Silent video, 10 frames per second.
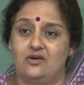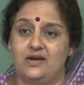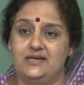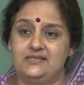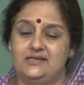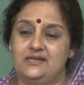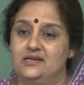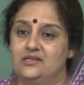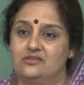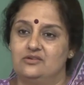long as
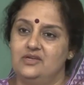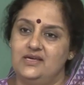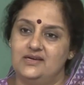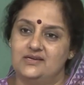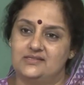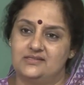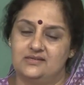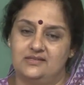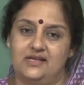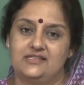three years.
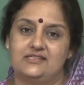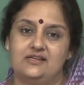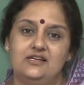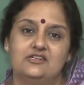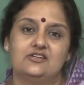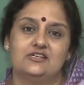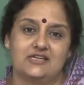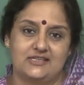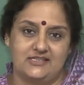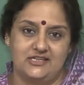That is the literal
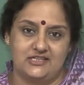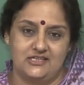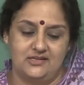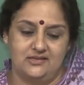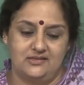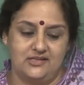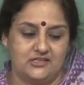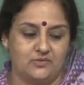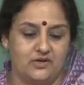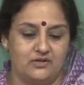translation,
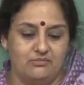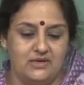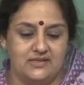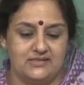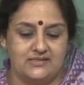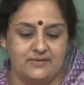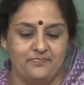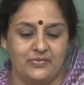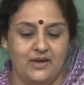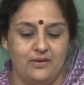that is what it means,
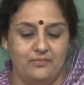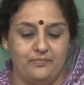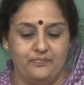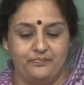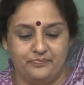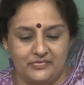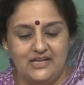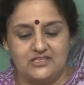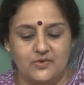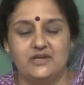
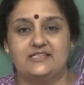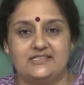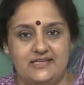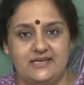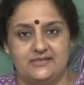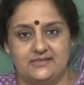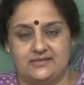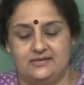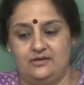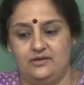that is what it
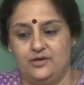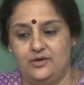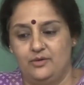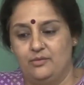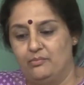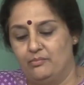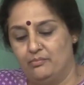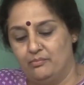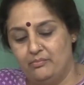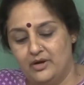says.
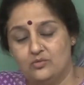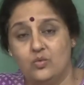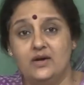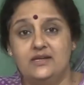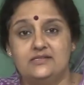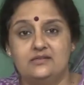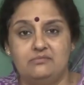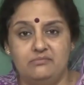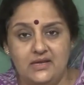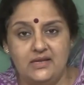But what does
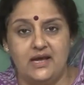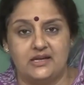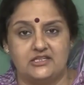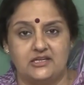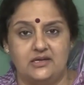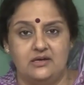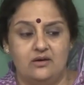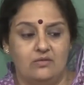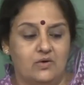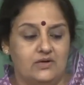it mean actually?
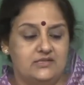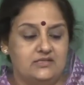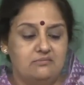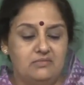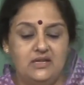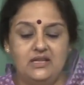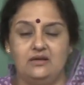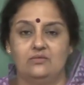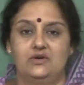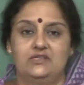What is the
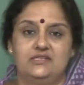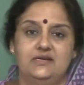meaning? What